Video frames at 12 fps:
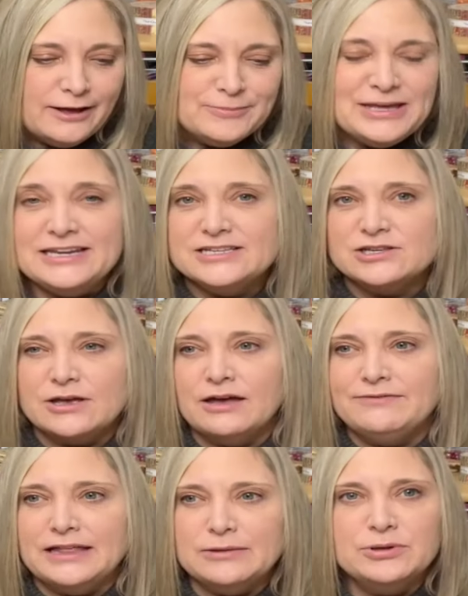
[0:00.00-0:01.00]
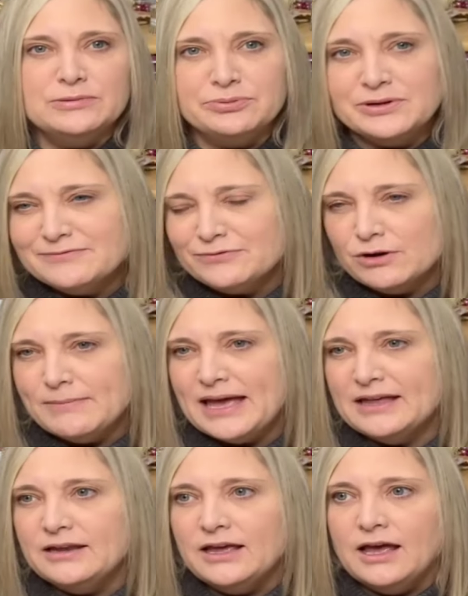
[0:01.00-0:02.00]
It is available in print
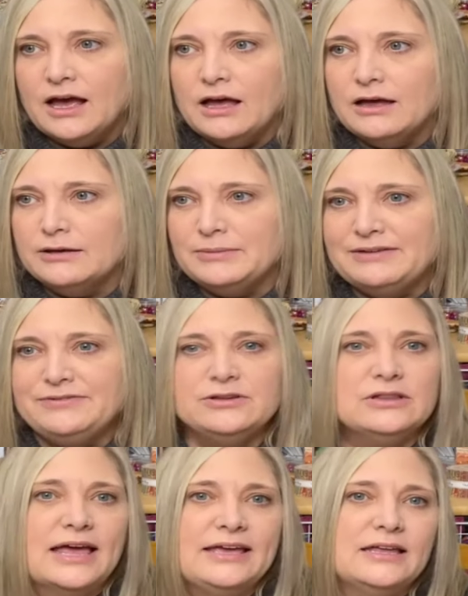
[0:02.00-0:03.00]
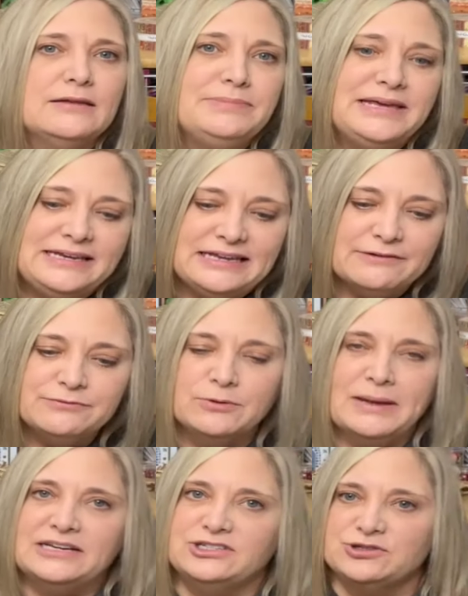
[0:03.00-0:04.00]
format. If you'd like it in PDF
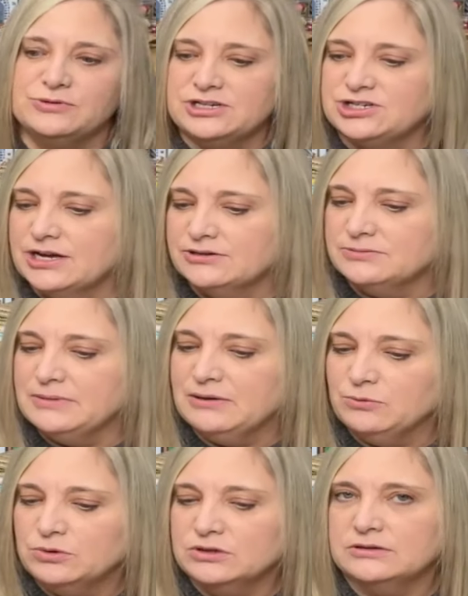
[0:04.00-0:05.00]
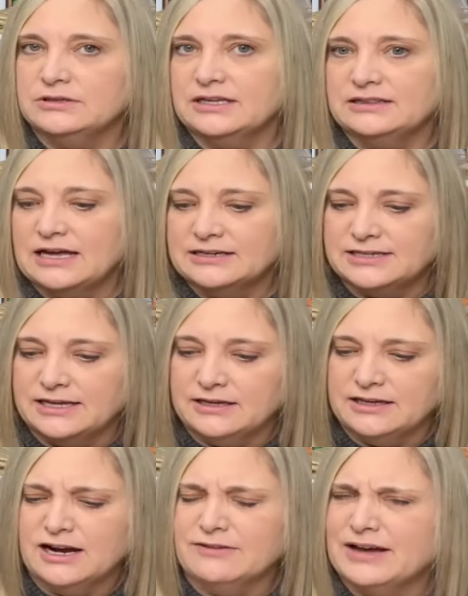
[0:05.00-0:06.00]
format, just reach out to me and we'll get that taken
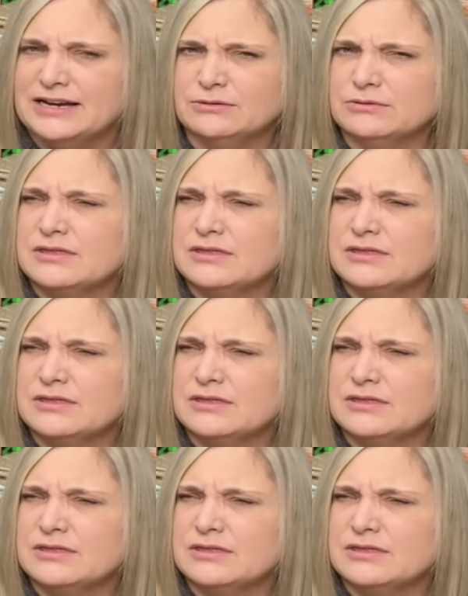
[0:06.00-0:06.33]
care of. I don't